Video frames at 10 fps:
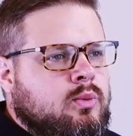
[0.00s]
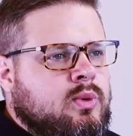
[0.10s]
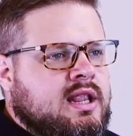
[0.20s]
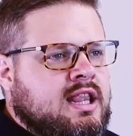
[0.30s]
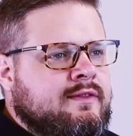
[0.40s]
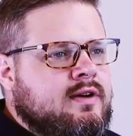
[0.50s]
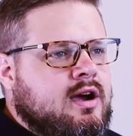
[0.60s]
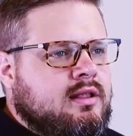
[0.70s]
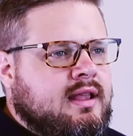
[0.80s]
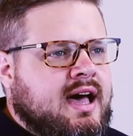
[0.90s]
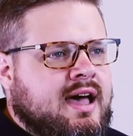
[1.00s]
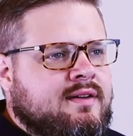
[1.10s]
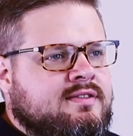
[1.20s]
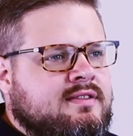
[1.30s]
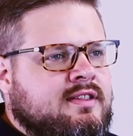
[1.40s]
we live our
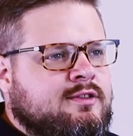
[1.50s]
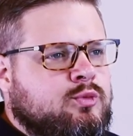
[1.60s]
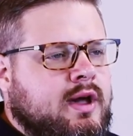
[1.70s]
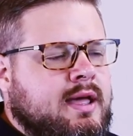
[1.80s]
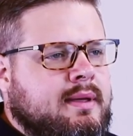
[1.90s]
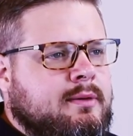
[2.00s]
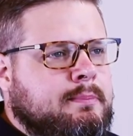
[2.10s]
lives this way,